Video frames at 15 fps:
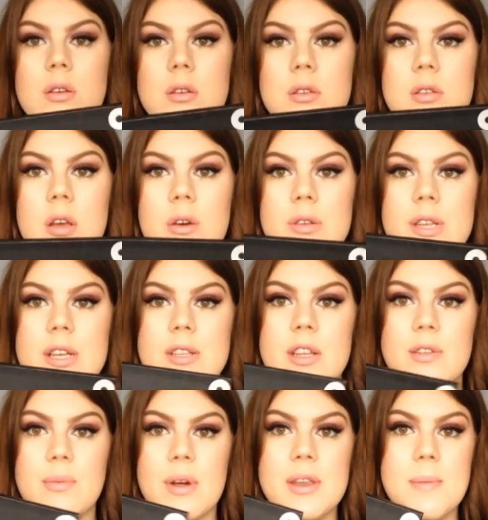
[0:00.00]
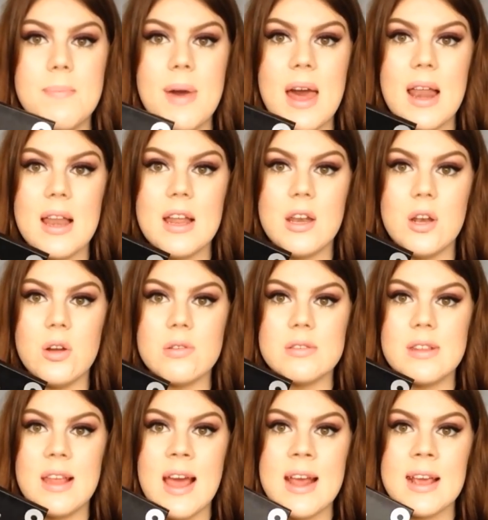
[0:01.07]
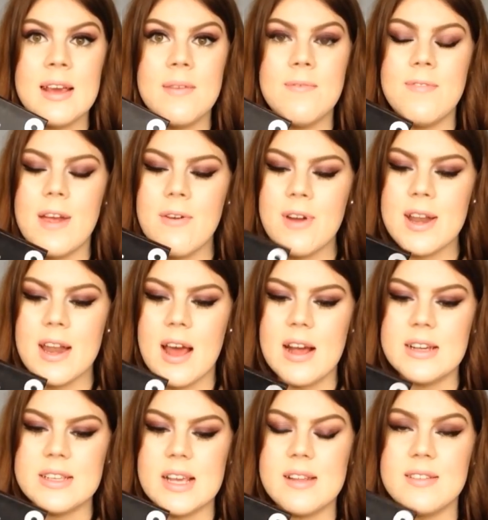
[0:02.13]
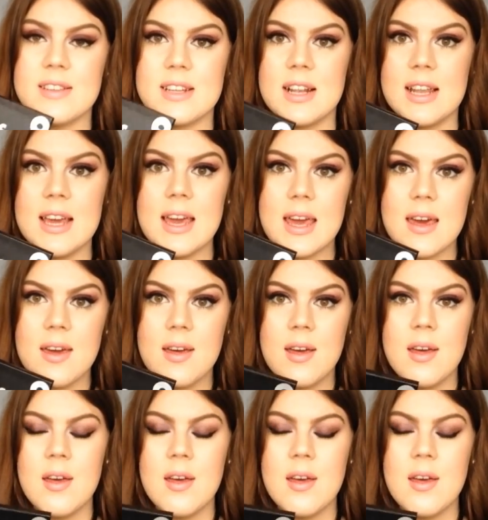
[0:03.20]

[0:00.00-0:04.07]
So this is what the palette looks like, very nice and sleek.